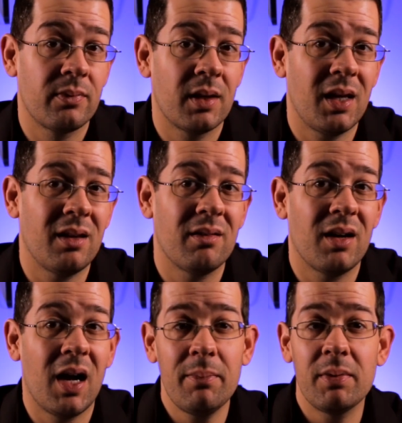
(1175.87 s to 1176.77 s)
And
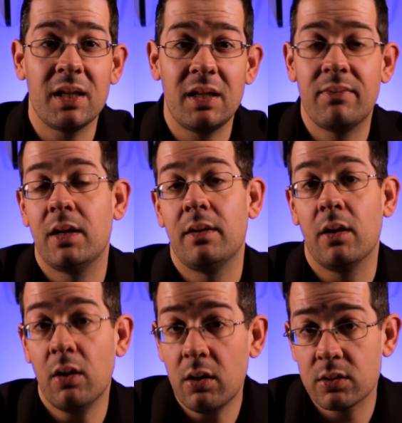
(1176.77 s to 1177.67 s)
I believe in
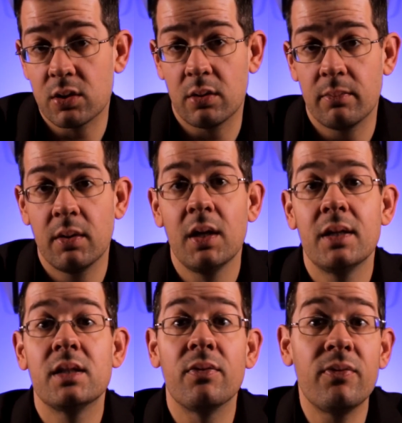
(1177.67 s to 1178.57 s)
the long term,
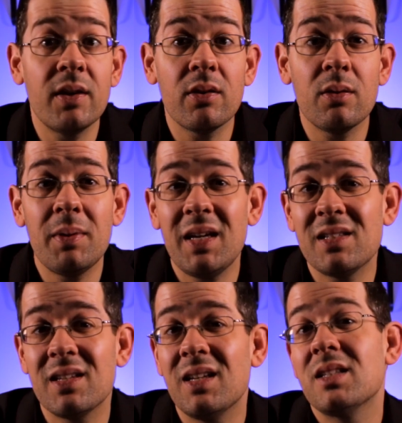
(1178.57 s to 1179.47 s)
to feel the
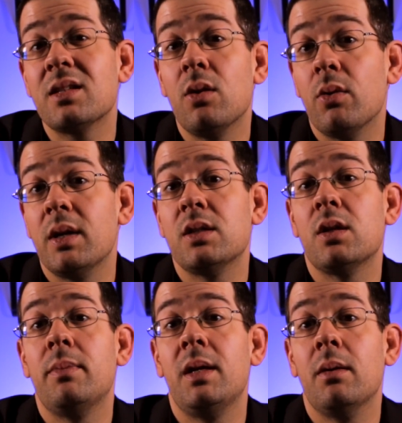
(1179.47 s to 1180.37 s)
beat is going
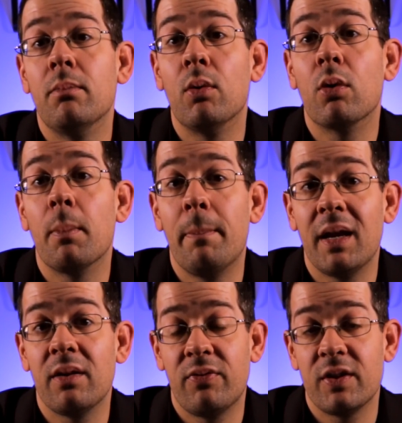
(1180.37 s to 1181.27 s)
to be more
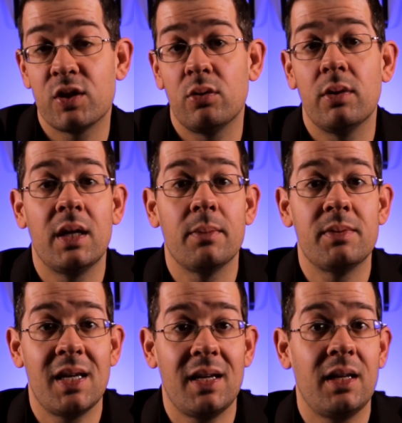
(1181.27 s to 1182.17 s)
beneficial in
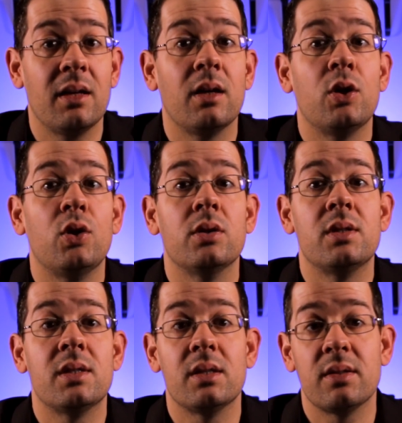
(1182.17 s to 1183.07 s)
obtaining a good
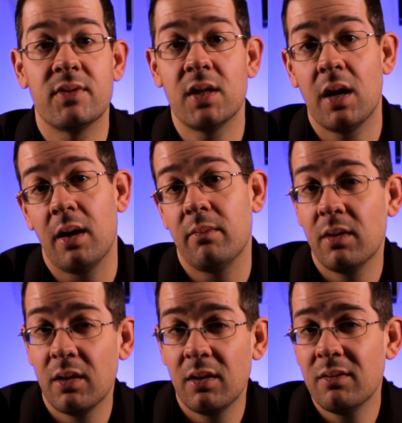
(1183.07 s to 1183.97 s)
sense of time.
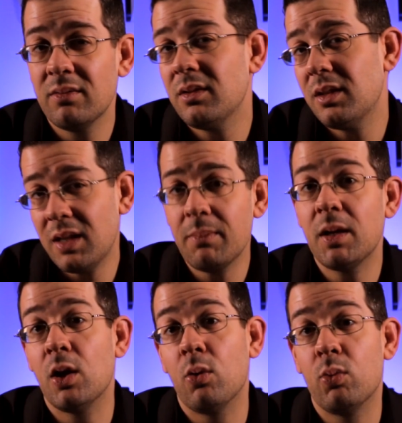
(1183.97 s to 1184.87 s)
Let
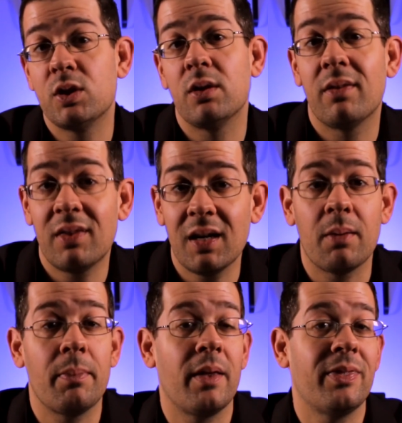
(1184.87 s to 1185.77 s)
me know what you think
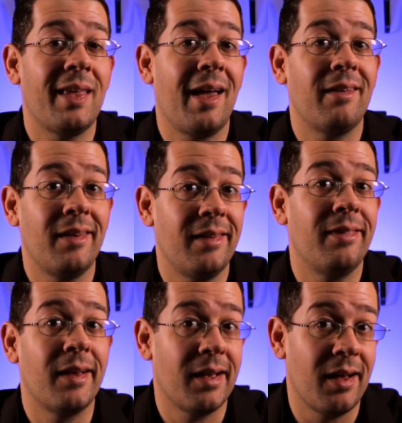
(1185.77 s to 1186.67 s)
about that in
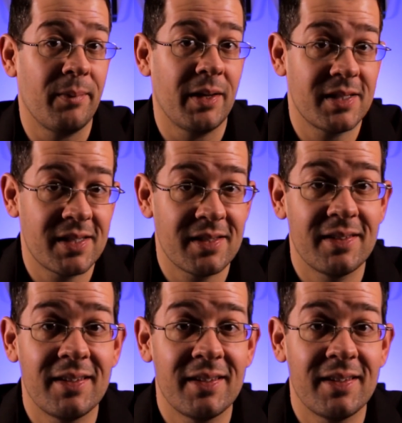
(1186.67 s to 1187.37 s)
the comments.